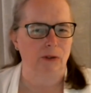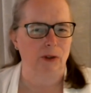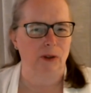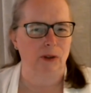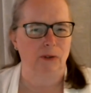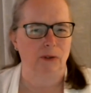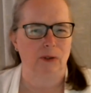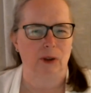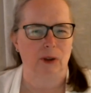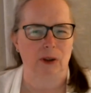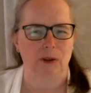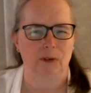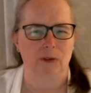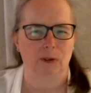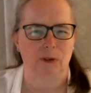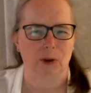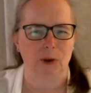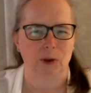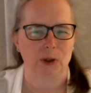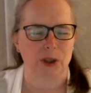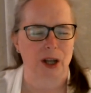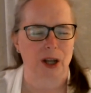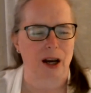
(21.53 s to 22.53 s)
for the very
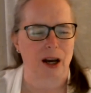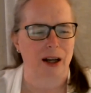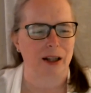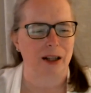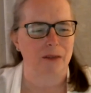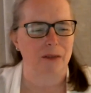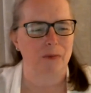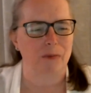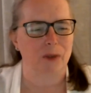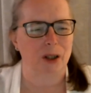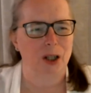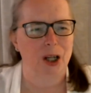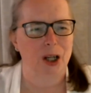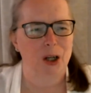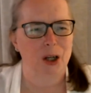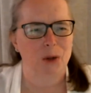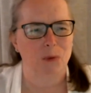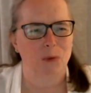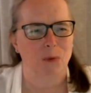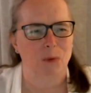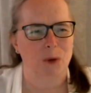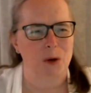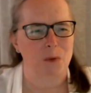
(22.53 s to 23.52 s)
first time,
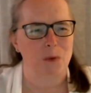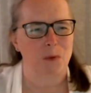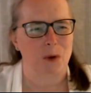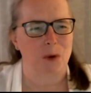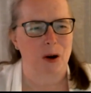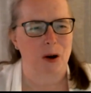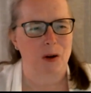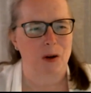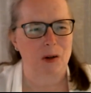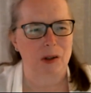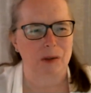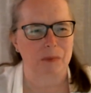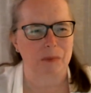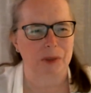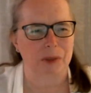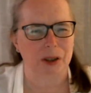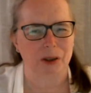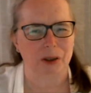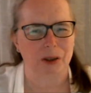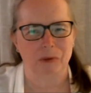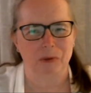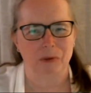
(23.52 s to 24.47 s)
we welcome you.